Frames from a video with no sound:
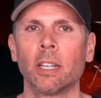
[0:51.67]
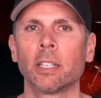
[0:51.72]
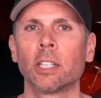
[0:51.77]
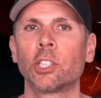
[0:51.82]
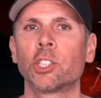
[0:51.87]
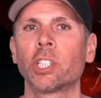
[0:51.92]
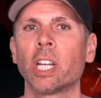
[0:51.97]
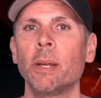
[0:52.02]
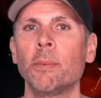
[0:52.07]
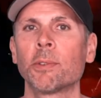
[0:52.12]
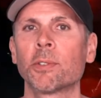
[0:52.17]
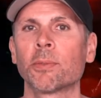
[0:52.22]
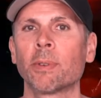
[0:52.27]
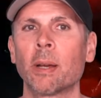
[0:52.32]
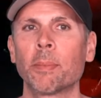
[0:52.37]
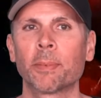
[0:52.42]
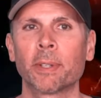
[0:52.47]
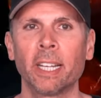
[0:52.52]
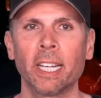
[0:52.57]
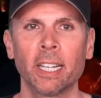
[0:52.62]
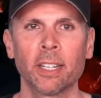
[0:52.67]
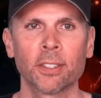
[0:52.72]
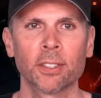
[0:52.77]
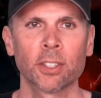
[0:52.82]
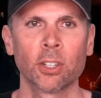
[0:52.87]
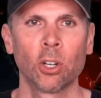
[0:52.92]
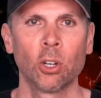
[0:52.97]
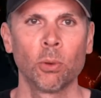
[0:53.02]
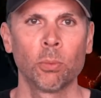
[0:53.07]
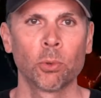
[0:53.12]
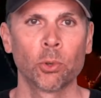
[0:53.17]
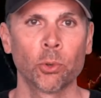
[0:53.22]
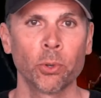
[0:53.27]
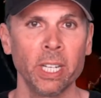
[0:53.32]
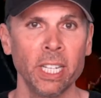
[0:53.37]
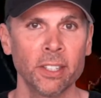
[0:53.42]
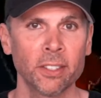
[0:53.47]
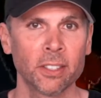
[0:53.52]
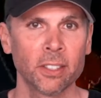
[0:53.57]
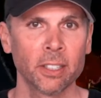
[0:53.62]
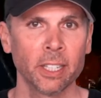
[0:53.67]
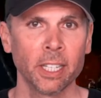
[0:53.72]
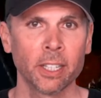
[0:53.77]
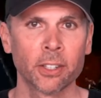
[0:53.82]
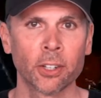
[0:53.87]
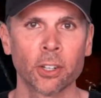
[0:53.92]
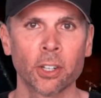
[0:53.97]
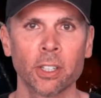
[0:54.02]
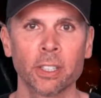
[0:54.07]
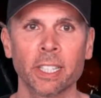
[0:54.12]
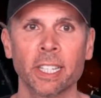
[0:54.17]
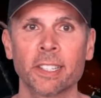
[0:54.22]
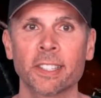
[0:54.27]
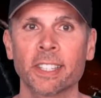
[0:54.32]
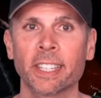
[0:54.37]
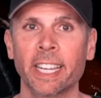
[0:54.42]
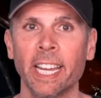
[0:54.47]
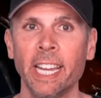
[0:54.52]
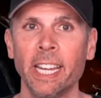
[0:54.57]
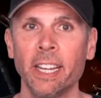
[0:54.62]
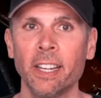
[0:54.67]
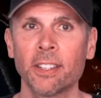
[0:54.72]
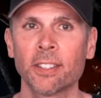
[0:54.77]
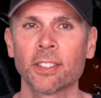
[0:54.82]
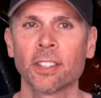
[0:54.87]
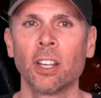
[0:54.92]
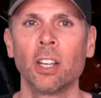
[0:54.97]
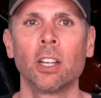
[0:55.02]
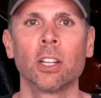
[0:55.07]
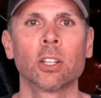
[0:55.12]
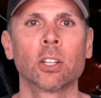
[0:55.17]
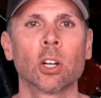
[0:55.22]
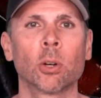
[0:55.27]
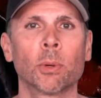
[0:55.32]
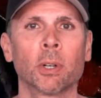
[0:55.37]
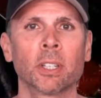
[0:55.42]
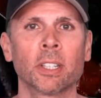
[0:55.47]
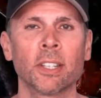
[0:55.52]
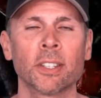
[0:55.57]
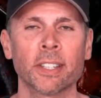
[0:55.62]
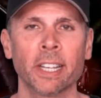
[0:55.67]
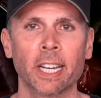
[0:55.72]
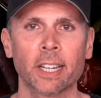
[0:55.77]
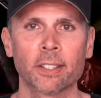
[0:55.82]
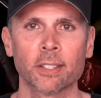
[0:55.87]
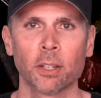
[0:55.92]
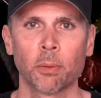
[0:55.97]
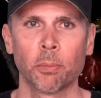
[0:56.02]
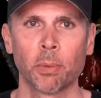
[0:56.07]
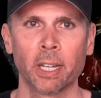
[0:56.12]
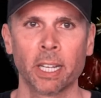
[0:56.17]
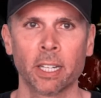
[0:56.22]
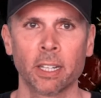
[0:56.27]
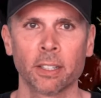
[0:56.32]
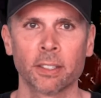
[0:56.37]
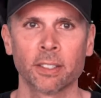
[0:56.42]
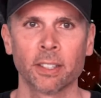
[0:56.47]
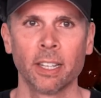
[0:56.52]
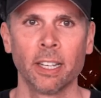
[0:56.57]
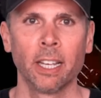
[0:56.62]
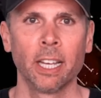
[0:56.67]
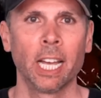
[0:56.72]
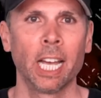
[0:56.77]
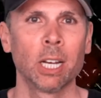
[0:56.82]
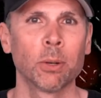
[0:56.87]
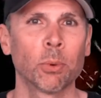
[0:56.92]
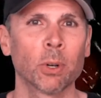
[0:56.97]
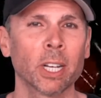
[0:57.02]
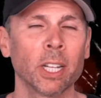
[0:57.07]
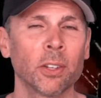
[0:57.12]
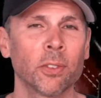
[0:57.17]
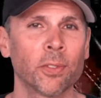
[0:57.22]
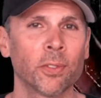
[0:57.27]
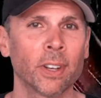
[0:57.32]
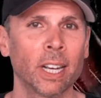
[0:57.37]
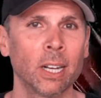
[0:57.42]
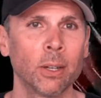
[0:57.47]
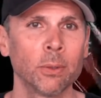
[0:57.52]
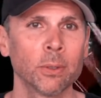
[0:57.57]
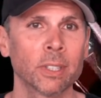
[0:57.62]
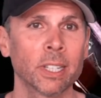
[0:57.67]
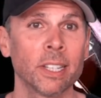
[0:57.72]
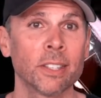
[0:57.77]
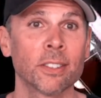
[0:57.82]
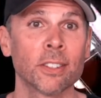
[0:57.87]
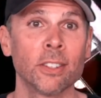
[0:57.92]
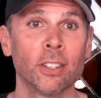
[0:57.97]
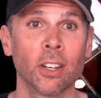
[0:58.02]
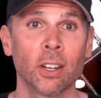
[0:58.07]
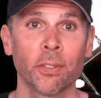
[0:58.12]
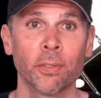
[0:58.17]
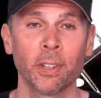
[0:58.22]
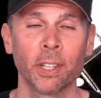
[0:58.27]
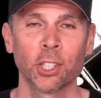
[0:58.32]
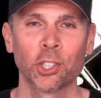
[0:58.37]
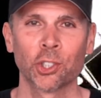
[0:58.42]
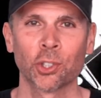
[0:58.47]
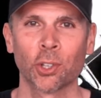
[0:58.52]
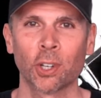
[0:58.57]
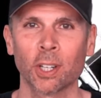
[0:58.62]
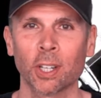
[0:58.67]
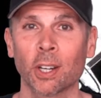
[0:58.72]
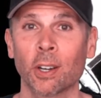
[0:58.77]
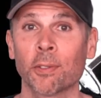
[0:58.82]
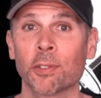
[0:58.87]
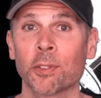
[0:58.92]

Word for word: The James Webb Telescope recently turned its gaze toward this exoplanet, and what it found is nothing short of